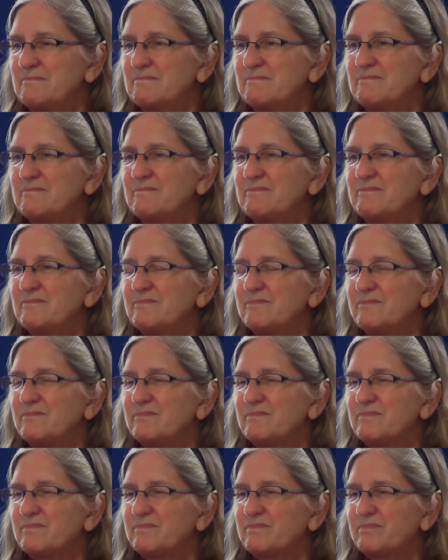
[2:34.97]

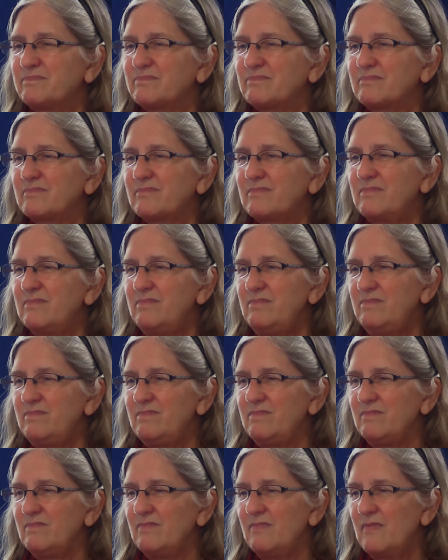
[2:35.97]

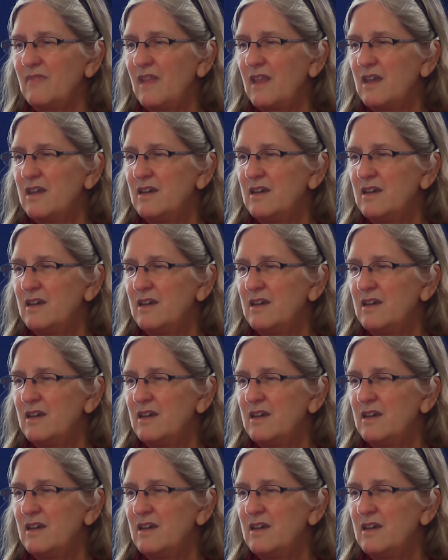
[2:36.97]
Nothing is said.